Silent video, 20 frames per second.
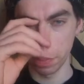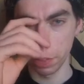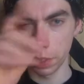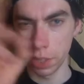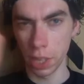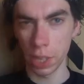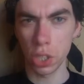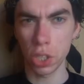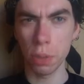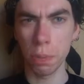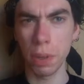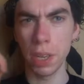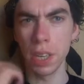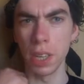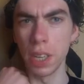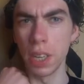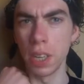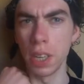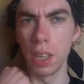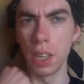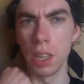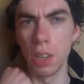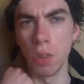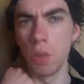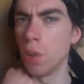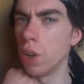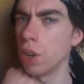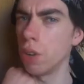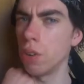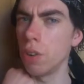That's the media,
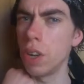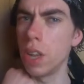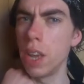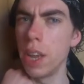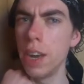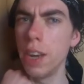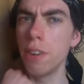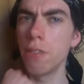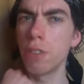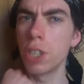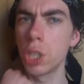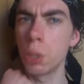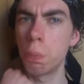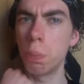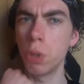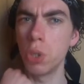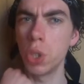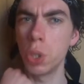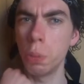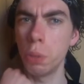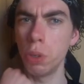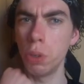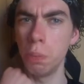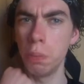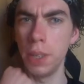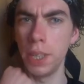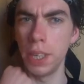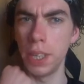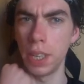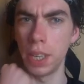an irresponsible
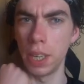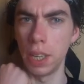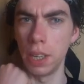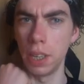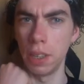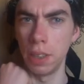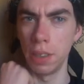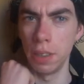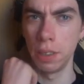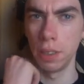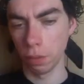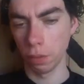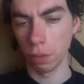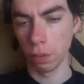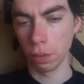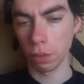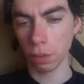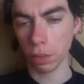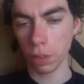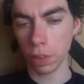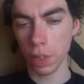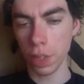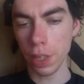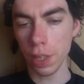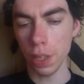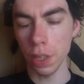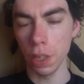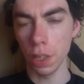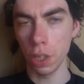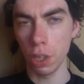media.
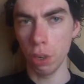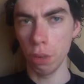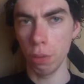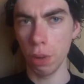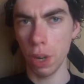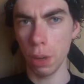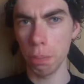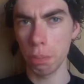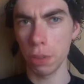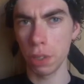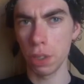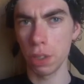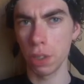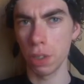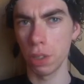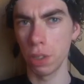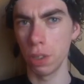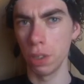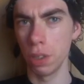Corrupt